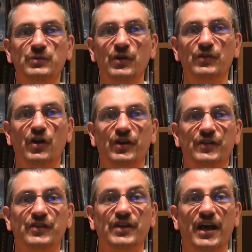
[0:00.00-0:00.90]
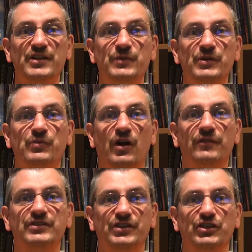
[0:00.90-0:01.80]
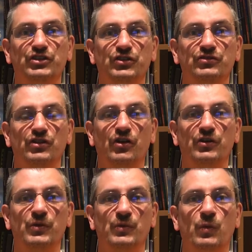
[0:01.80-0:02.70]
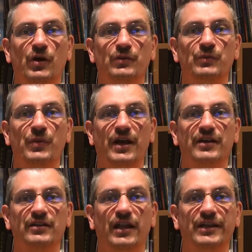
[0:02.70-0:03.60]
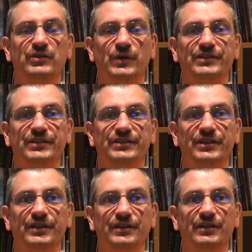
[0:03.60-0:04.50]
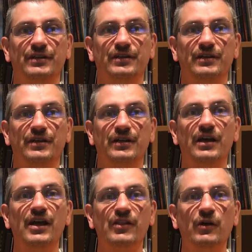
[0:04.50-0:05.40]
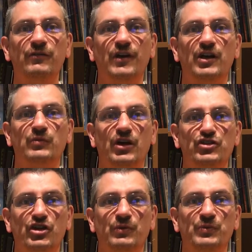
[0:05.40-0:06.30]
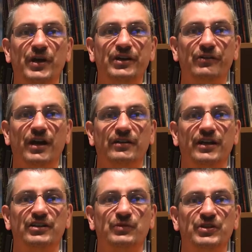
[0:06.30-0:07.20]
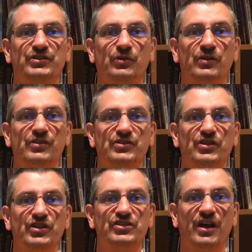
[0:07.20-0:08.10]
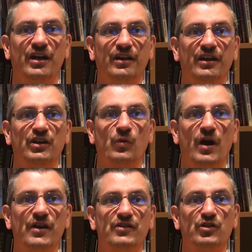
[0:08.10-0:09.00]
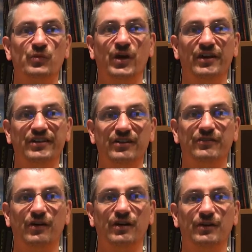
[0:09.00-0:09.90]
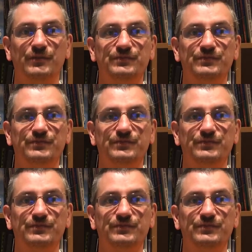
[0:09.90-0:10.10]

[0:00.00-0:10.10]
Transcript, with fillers: worth noting that there has been a privacy issue noted with WOT back in late 2016. They were found by a German media outlet to be storing the search data in a way that could be identified.